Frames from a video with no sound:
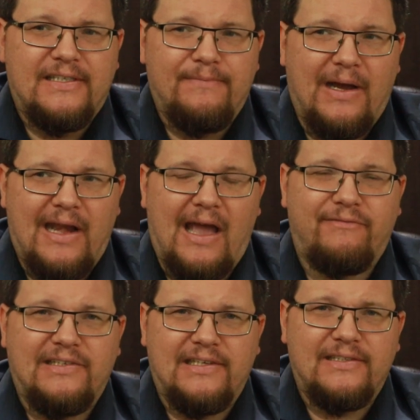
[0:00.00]
You might
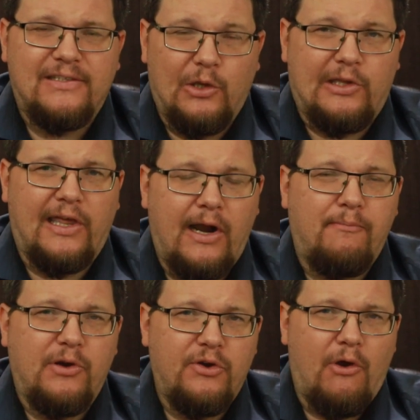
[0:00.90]
have to look that
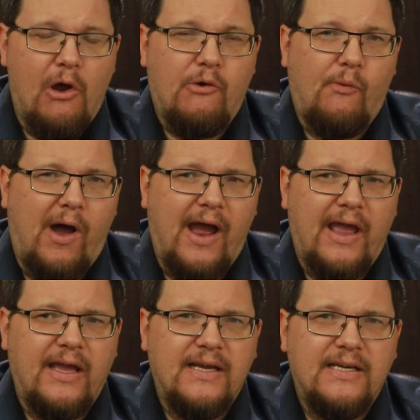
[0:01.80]
up on your own,
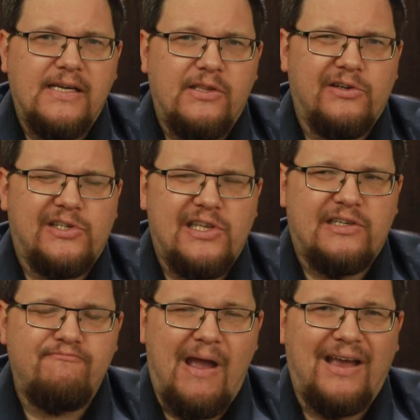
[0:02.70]
why there's
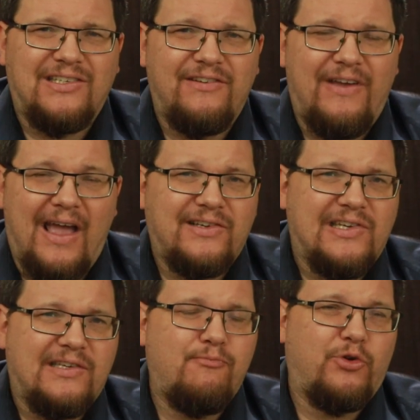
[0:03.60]
this massive
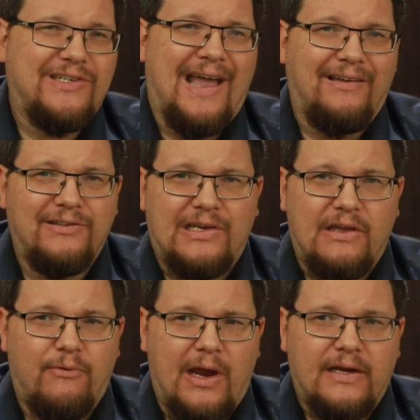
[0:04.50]
excess
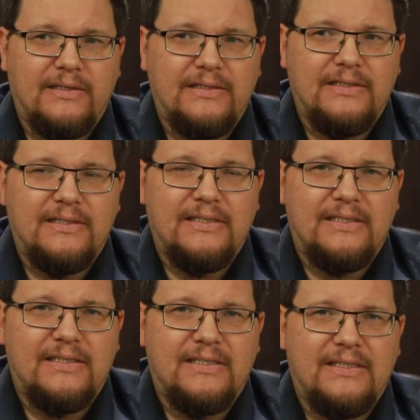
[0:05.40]
mortality rate
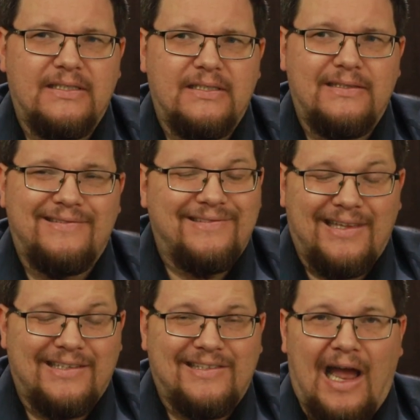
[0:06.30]

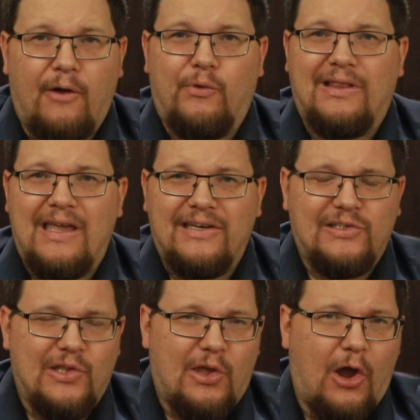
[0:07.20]
that's not
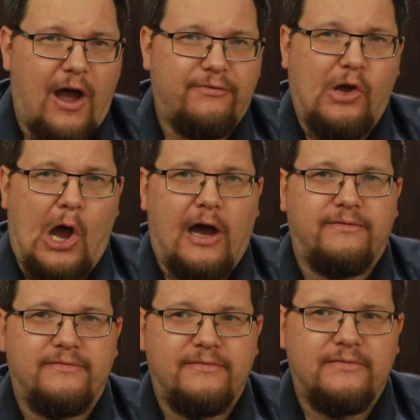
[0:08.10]
related to the cough
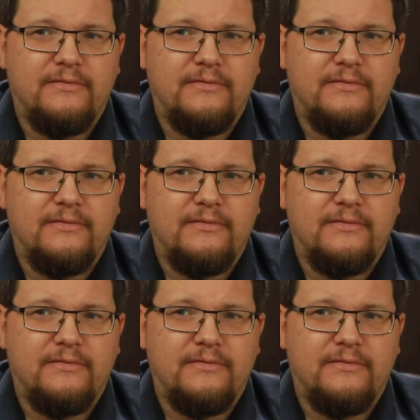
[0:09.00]
cough.